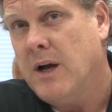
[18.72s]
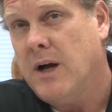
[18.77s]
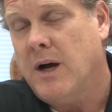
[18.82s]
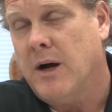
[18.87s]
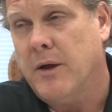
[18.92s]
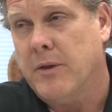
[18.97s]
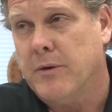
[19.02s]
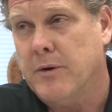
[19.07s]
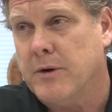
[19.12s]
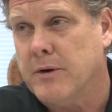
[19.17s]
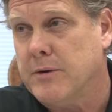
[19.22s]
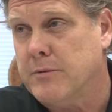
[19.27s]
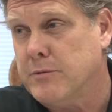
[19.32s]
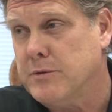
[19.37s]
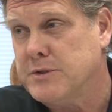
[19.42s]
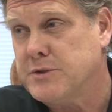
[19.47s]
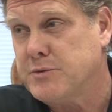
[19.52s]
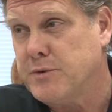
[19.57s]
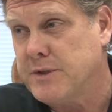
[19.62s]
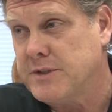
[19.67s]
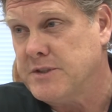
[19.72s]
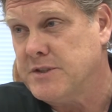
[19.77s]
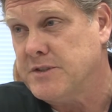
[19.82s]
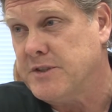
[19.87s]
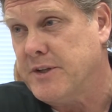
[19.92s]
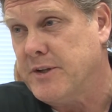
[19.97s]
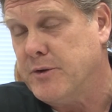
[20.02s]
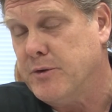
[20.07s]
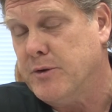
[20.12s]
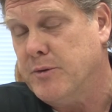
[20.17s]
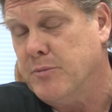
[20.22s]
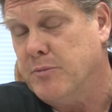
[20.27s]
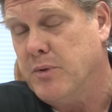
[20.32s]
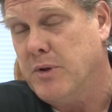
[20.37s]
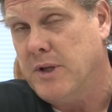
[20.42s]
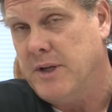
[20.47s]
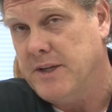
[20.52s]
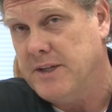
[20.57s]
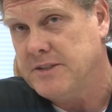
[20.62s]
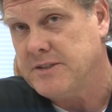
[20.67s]
There are restrictions that are in
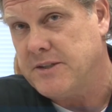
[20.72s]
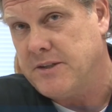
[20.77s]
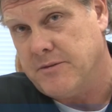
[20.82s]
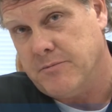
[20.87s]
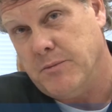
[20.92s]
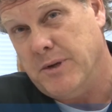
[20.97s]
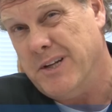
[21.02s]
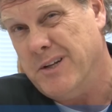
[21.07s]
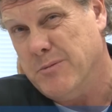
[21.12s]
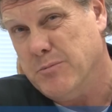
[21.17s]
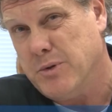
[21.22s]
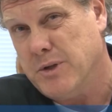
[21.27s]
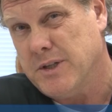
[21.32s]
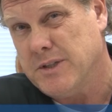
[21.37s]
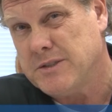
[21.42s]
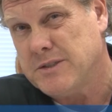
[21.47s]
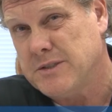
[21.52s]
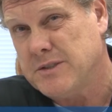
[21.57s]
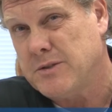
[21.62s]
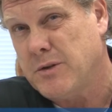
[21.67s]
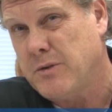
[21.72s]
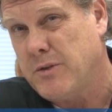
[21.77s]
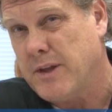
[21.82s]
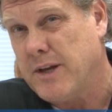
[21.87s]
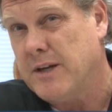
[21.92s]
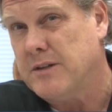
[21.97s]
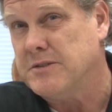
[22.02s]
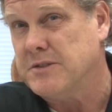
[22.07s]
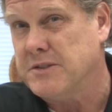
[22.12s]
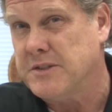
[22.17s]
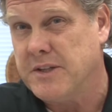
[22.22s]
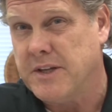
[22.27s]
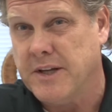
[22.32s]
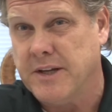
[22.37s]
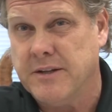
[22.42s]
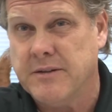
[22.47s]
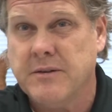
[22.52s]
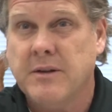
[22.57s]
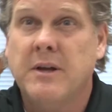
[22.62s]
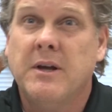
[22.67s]
place that have been in place since
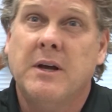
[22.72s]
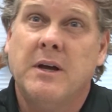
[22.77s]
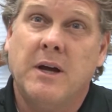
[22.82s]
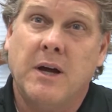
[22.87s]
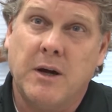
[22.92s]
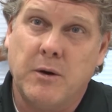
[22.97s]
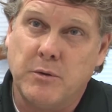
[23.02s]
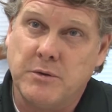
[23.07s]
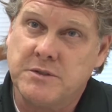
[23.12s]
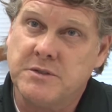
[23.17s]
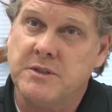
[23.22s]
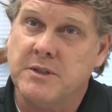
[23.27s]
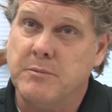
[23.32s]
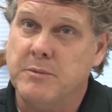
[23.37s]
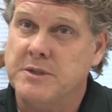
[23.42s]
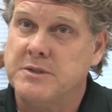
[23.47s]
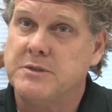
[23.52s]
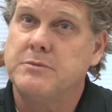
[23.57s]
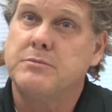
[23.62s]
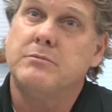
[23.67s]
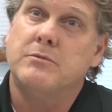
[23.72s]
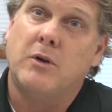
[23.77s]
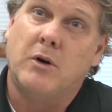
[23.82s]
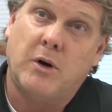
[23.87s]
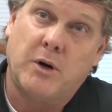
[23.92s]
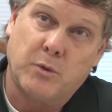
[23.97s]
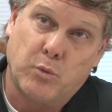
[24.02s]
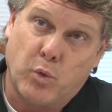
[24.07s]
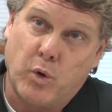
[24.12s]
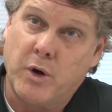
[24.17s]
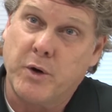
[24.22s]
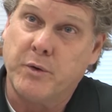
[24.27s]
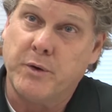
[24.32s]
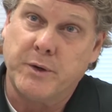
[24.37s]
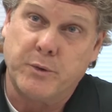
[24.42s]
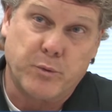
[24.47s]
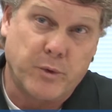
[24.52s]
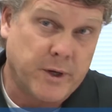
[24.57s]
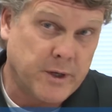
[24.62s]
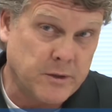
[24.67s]
2010, which limits lawn
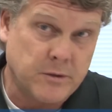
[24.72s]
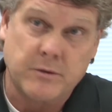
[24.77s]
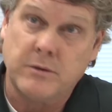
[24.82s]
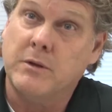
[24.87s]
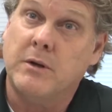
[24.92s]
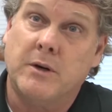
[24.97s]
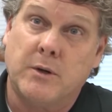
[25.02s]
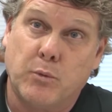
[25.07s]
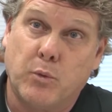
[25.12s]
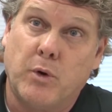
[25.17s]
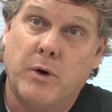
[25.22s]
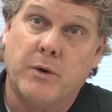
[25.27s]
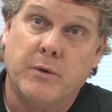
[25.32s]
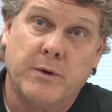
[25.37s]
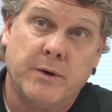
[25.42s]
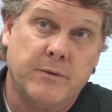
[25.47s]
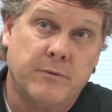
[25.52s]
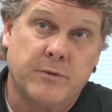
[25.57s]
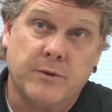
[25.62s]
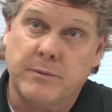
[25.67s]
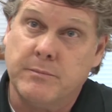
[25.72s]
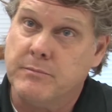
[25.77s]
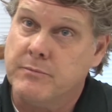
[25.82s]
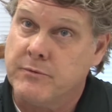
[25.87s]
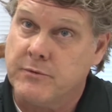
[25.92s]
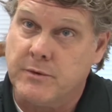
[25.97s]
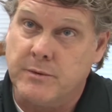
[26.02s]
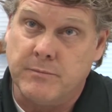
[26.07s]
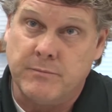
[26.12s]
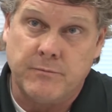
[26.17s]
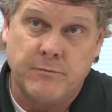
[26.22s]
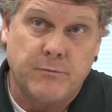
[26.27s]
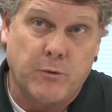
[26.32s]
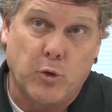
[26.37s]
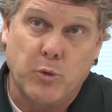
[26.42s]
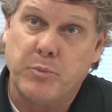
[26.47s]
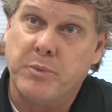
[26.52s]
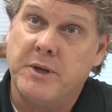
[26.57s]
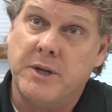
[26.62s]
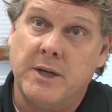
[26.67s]
watering, regular lawn watering from
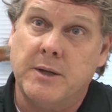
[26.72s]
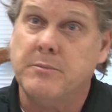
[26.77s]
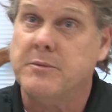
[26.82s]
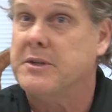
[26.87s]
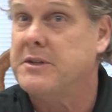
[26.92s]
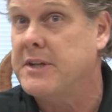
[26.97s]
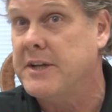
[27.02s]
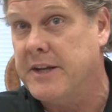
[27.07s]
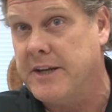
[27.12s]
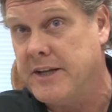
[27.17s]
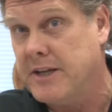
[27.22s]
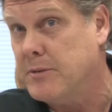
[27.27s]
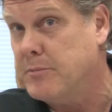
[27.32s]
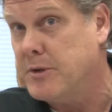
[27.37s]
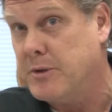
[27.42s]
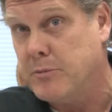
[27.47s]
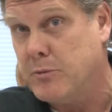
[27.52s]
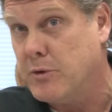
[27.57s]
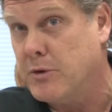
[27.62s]
4 p.m. to 10 a.m. in the